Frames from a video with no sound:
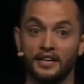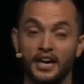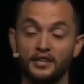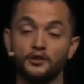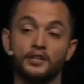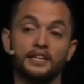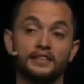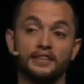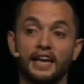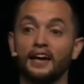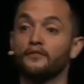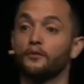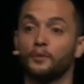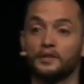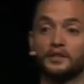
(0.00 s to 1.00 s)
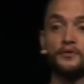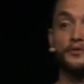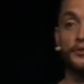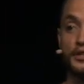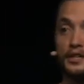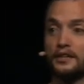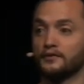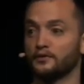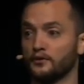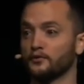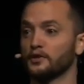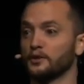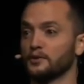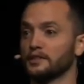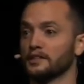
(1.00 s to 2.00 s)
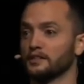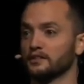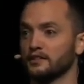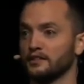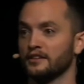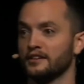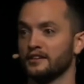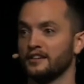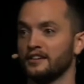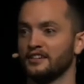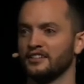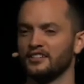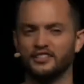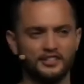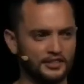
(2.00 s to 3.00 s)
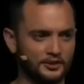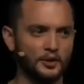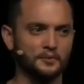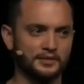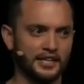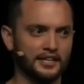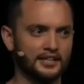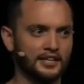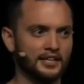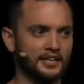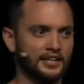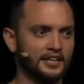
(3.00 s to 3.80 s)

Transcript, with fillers: And you get that with free, for free with this. You see what I'm saying?